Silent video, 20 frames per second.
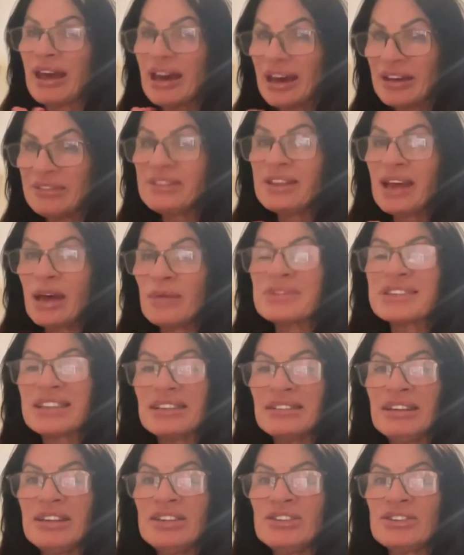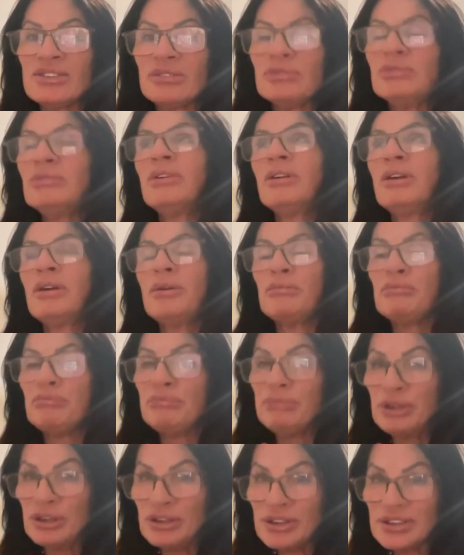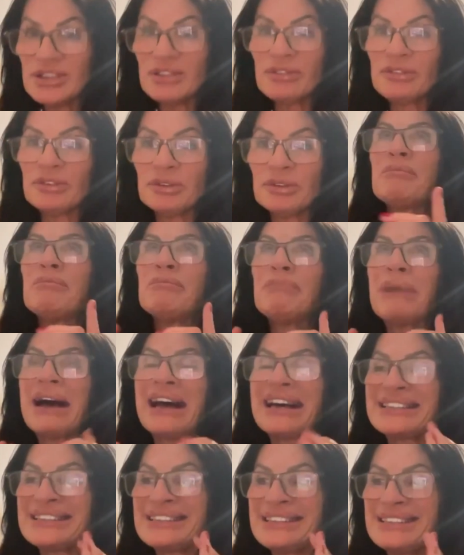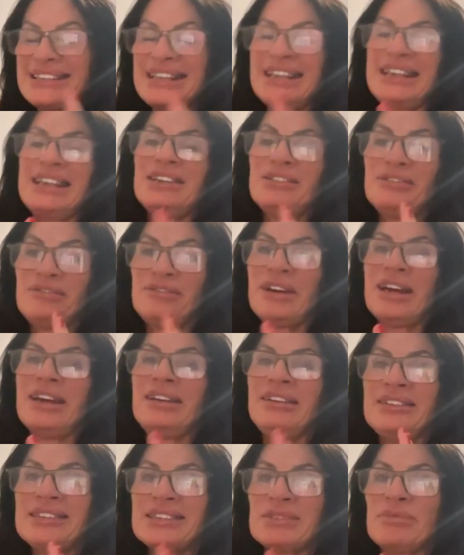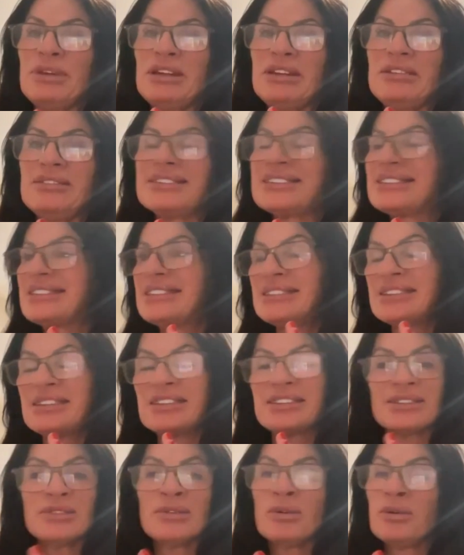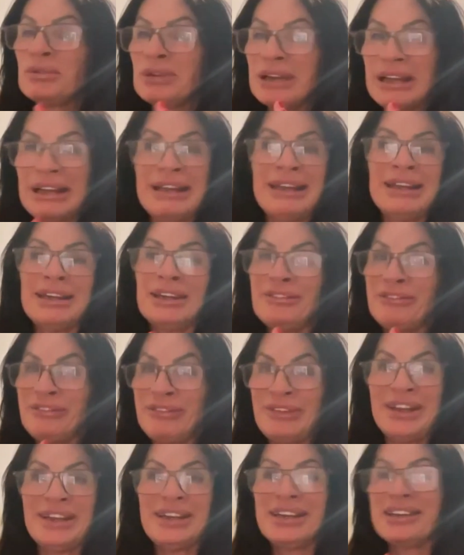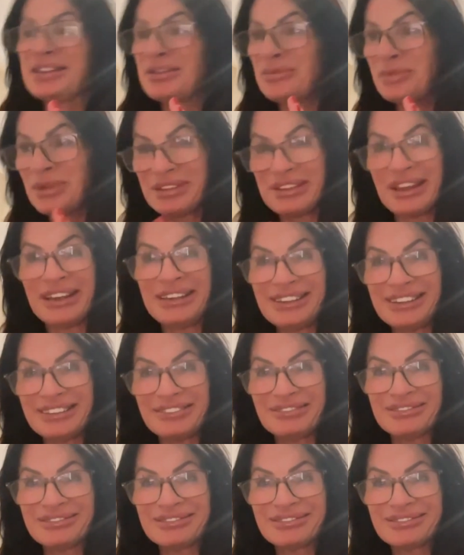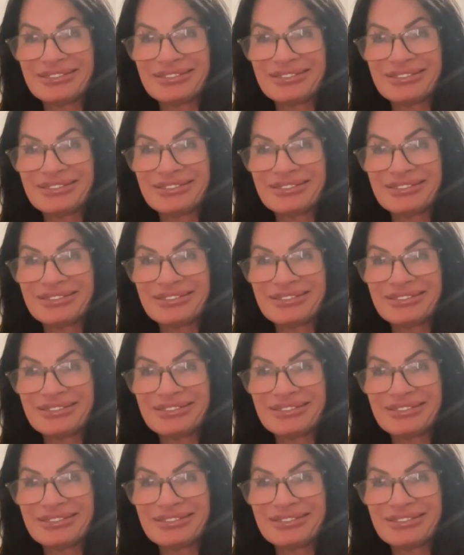if that was an angel, beautiful, but a terrifying experience, because it's not airy-fairy that we think.